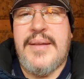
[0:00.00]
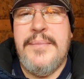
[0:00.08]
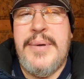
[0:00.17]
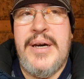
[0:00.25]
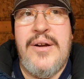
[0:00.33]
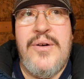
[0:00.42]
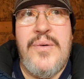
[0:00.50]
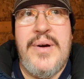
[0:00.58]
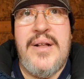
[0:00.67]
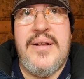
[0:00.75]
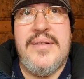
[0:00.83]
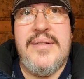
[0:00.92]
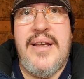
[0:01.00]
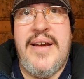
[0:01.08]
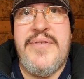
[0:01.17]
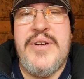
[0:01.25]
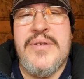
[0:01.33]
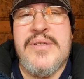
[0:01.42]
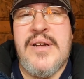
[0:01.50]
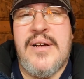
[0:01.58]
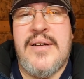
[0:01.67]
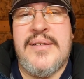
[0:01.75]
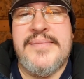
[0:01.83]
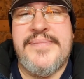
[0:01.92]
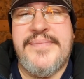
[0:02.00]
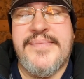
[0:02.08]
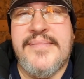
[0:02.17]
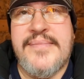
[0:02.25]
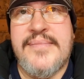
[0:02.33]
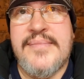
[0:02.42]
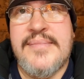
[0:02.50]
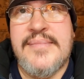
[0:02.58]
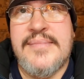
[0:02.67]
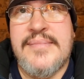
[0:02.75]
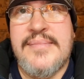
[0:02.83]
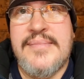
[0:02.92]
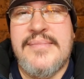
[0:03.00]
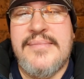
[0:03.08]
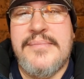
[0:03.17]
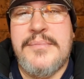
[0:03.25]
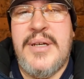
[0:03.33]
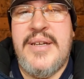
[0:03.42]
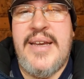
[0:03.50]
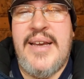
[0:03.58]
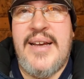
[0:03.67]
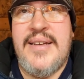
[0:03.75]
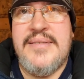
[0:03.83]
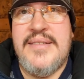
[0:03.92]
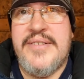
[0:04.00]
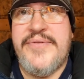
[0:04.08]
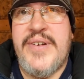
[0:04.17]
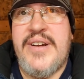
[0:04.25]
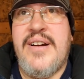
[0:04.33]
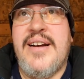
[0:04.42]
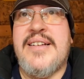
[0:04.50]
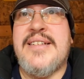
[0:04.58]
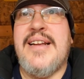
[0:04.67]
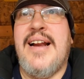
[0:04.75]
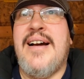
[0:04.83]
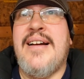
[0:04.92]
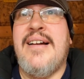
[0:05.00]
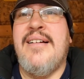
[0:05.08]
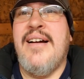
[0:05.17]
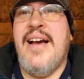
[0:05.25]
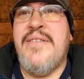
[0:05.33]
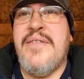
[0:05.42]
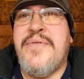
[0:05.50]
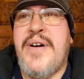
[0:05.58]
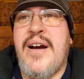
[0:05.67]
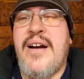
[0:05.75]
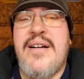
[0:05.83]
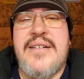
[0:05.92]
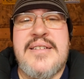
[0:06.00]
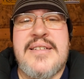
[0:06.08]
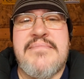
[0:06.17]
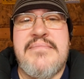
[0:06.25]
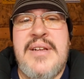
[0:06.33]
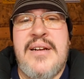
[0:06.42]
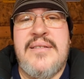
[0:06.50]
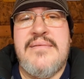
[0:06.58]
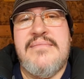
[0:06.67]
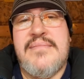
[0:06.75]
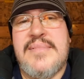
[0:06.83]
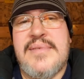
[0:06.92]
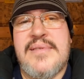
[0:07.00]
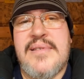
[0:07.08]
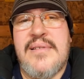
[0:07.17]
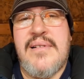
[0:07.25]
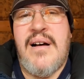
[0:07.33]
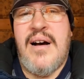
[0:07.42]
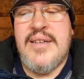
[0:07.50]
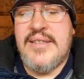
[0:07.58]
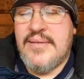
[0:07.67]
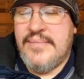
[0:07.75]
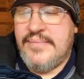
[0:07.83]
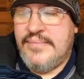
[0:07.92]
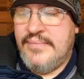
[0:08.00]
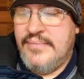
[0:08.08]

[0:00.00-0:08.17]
But oh well, life goes on. But yeah, just figure I'd sit out here and have a fire. It's, you know, awesome.